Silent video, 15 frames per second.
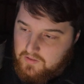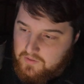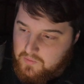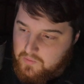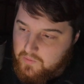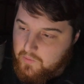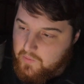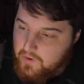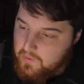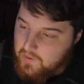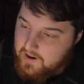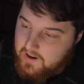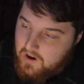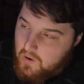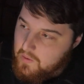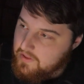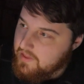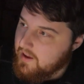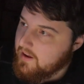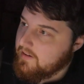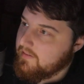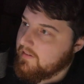Where do I go with
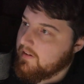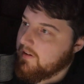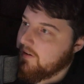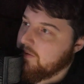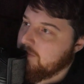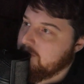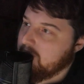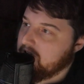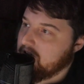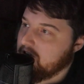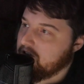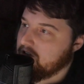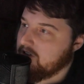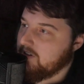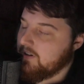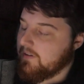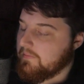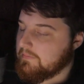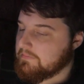that? Essentially.